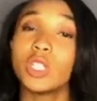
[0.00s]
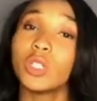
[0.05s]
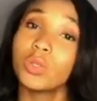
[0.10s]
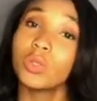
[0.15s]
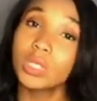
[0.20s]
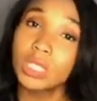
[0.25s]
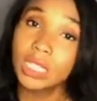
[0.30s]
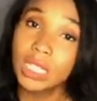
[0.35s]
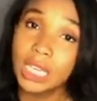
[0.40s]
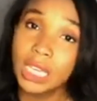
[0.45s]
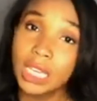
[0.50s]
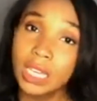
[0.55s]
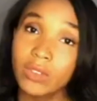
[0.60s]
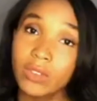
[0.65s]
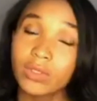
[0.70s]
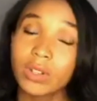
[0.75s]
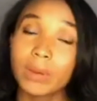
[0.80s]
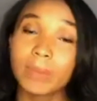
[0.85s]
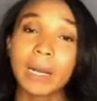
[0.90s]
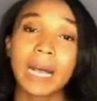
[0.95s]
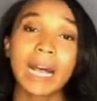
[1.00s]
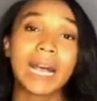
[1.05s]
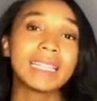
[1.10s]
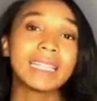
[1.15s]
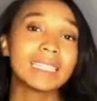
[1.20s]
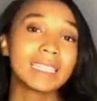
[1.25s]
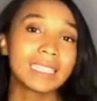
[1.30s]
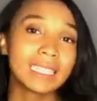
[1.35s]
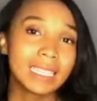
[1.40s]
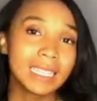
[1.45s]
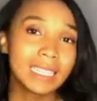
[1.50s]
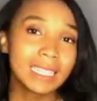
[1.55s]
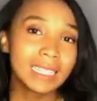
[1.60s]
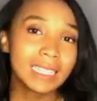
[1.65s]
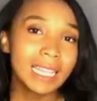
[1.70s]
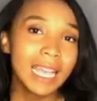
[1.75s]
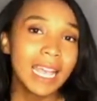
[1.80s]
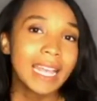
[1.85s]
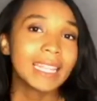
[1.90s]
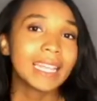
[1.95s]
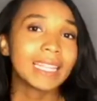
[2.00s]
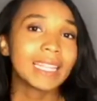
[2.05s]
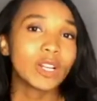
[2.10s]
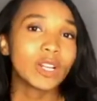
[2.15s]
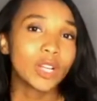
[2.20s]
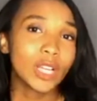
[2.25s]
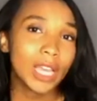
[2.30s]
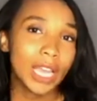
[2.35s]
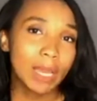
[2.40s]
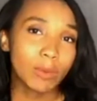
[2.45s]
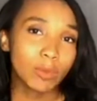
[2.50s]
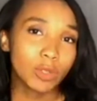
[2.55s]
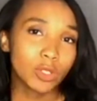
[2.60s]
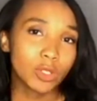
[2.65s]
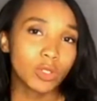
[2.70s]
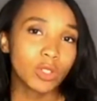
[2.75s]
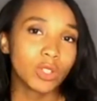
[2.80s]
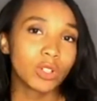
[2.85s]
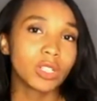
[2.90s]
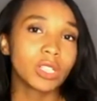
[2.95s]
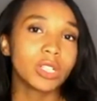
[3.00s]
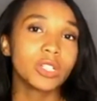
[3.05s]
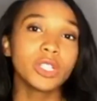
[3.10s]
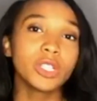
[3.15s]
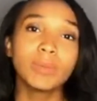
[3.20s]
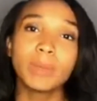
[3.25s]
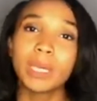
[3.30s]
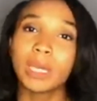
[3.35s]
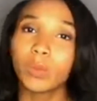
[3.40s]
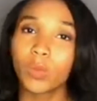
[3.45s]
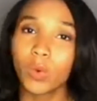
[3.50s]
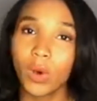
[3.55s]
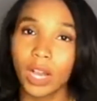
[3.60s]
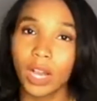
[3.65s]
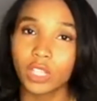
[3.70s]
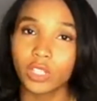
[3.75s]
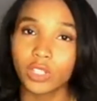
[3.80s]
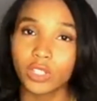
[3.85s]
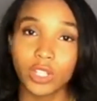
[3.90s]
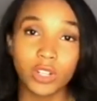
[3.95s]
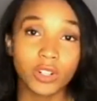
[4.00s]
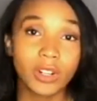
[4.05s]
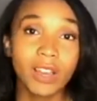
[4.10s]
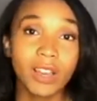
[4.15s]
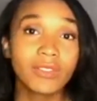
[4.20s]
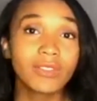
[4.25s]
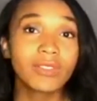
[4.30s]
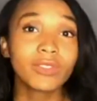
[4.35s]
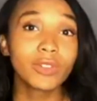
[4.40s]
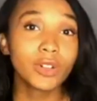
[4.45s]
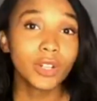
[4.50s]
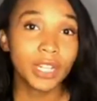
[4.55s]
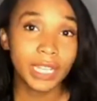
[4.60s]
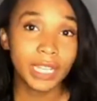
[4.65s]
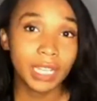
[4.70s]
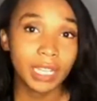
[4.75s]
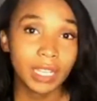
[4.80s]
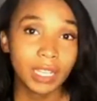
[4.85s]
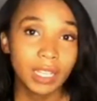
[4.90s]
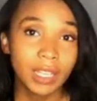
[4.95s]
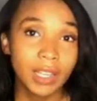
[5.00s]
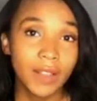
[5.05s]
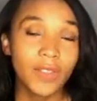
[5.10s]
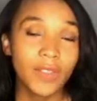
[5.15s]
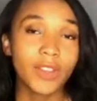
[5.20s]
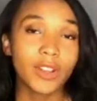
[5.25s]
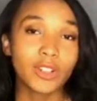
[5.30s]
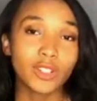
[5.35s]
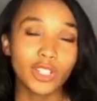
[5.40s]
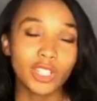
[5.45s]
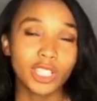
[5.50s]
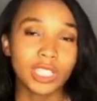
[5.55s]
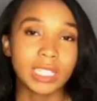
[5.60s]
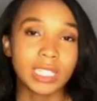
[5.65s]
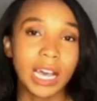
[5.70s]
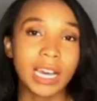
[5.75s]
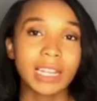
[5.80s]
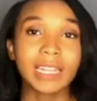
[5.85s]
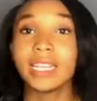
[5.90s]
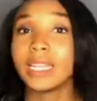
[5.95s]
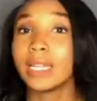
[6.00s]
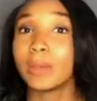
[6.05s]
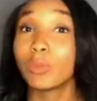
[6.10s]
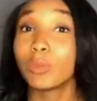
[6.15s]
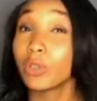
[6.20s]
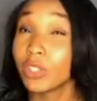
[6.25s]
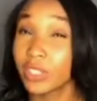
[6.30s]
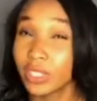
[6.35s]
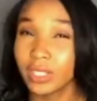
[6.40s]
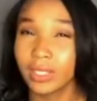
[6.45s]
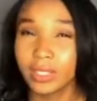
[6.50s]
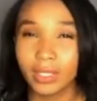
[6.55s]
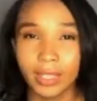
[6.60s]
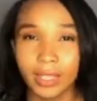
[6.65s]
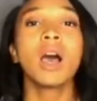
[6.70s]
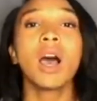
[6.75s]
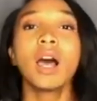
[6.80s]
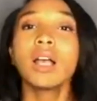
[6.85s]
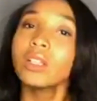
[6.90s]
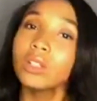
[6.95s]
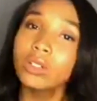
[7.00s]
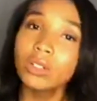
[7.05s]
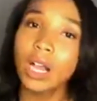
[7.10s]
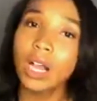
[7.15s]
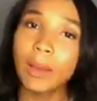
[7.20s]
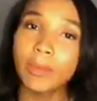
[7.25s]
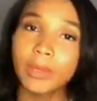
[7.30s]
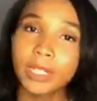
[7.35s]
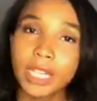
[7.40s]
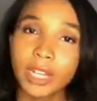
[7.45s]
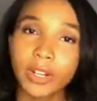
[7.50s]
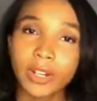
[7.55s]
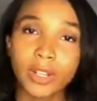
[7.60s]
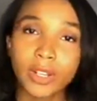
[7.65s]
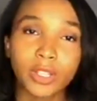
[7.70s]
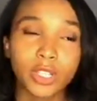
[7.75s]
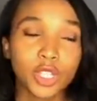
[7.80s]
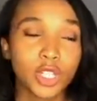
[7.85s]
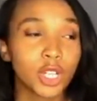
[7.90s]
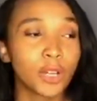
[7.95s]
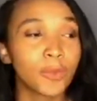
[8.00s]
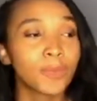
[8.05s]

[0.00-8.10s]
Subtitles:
see from behind the scenes that there are cameras, so they're clearly being watched. They're not free. They're just not in a prison cell. A little commentary on the show.